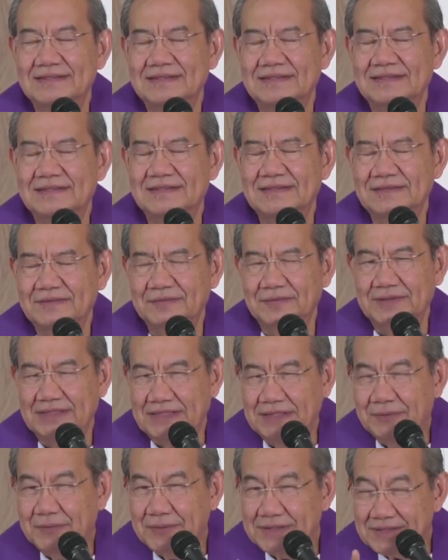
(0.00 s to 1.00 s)
when he
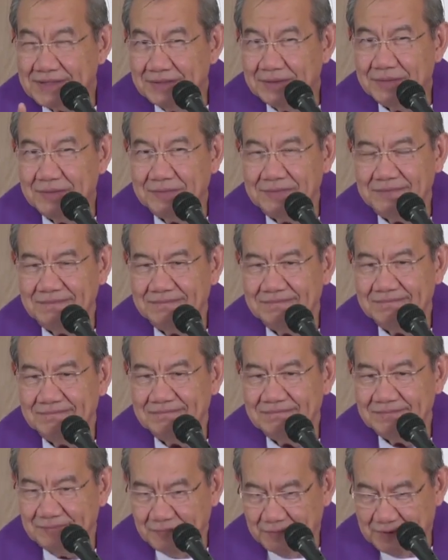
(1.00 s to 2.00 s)
was alone
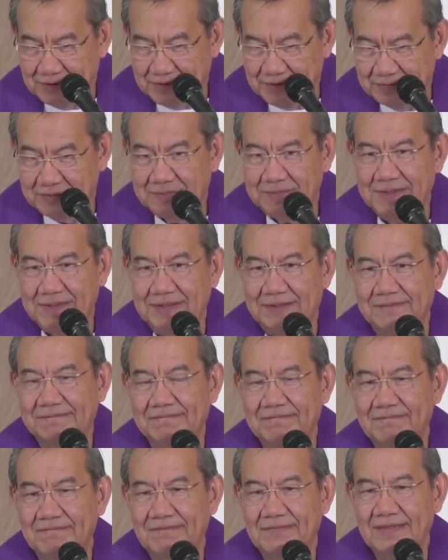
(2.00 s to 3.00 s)
with the woman,
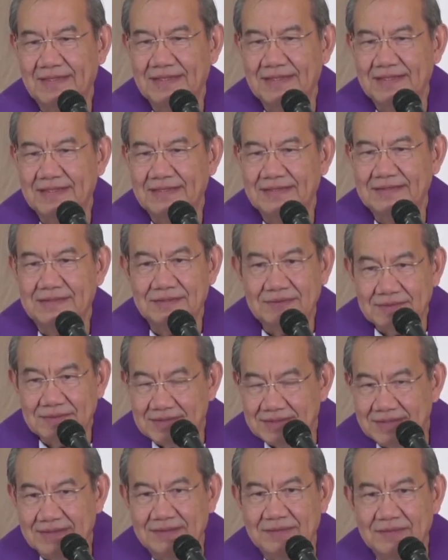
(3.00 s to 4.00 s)
Jesus
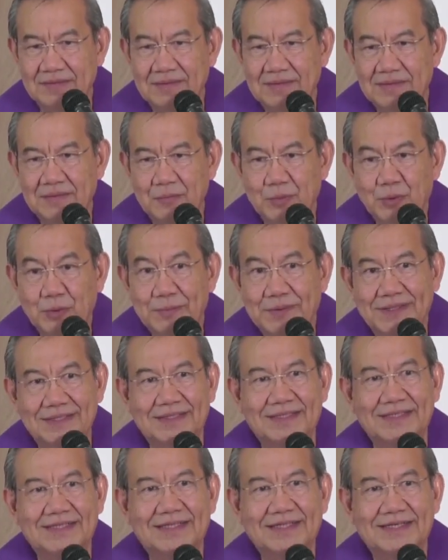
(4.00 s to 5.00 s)
said, Woman,
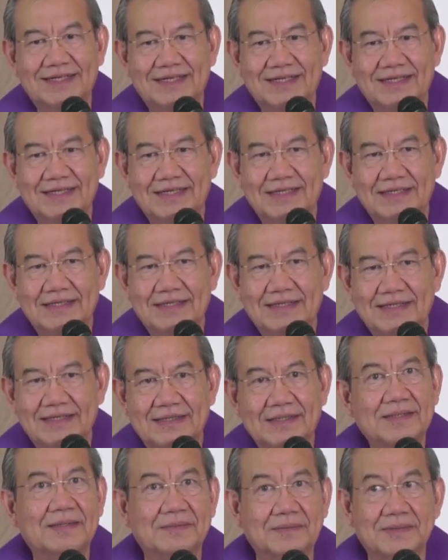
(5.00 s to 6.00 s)

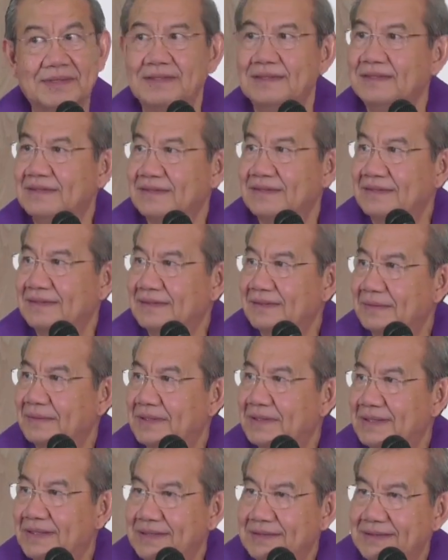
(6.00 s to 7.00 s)
where, where
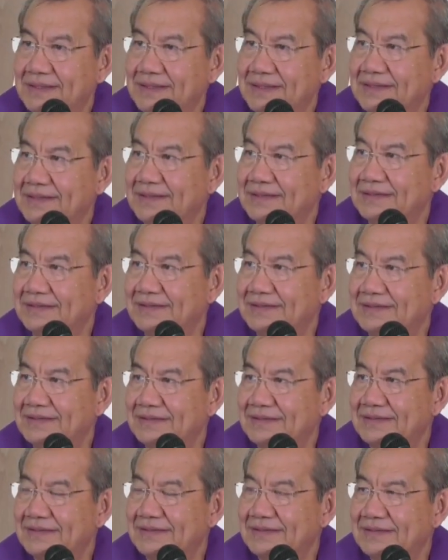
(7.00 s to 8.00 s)
are they
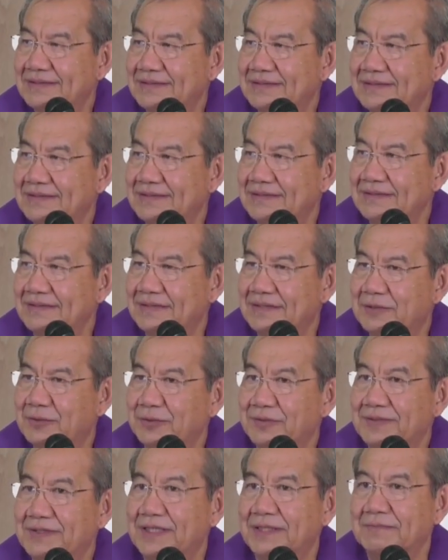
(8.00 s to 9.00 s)
that
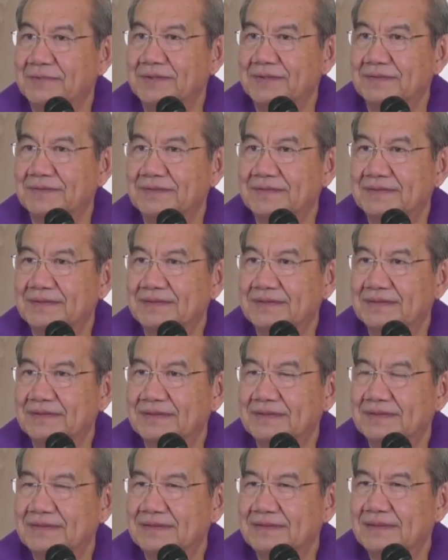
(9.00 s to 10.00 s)
condemned you?
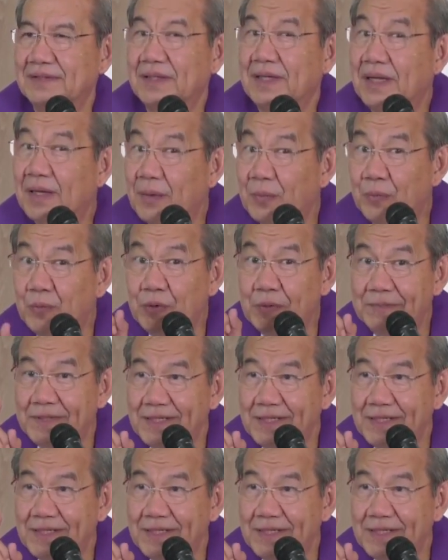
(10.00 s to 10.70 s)
woman